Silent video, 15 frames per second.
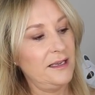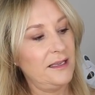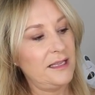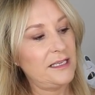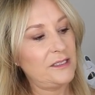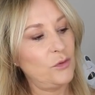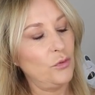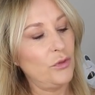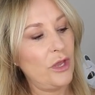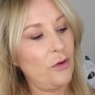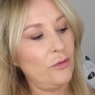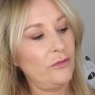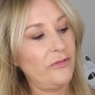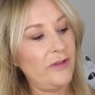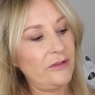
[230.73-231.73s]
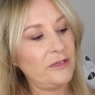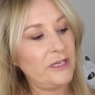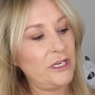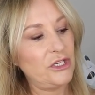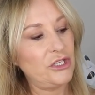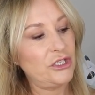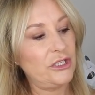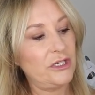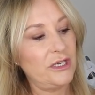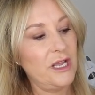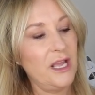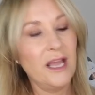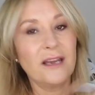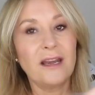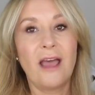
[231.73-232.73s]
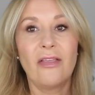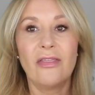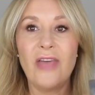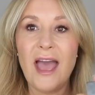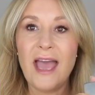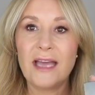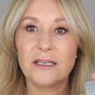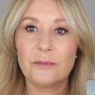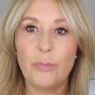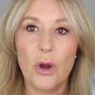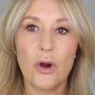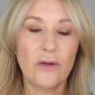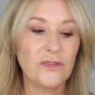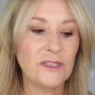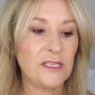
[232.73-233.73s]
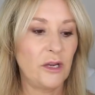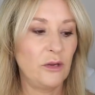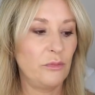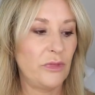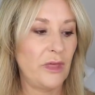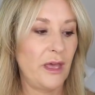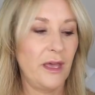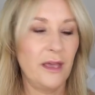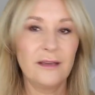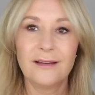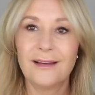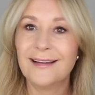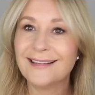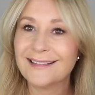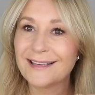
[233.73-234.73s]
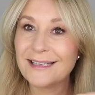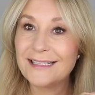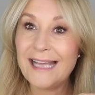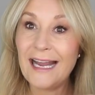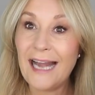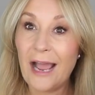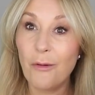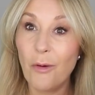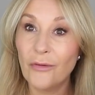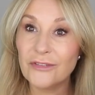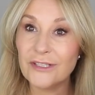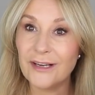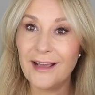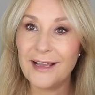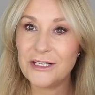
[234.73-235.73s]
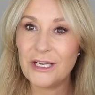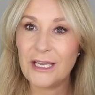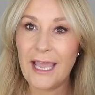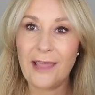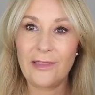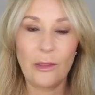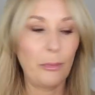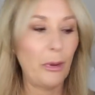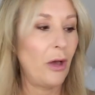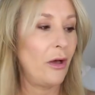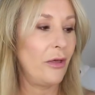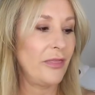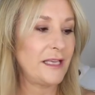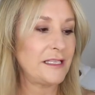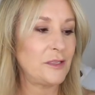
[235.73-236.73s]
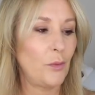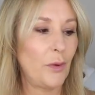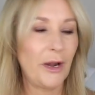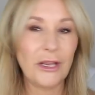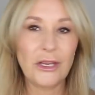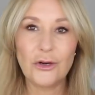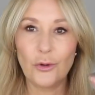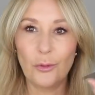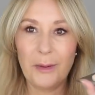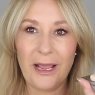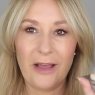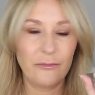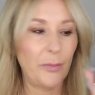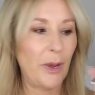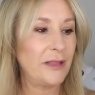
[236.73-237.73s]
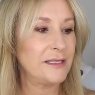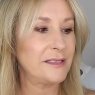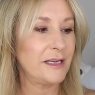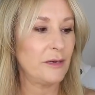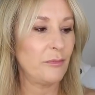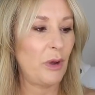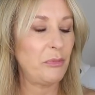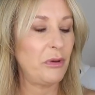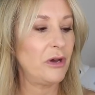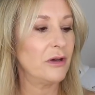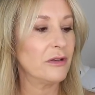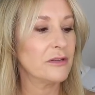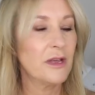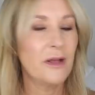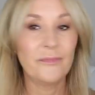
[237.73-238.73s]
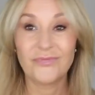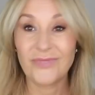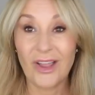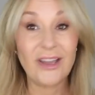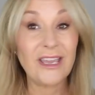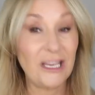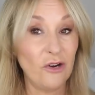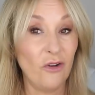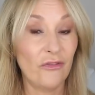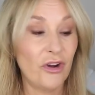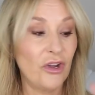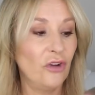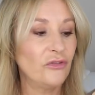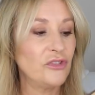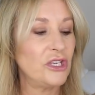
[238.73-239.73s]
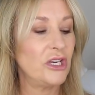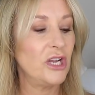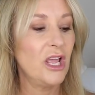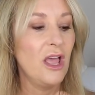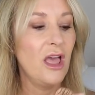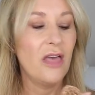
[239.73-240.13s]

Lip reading: That's all the old foundation. Now that bar of soap there, you can tell how often I actually get in the bath. That's the one I normally have by the side of my bath, i.e. not very often.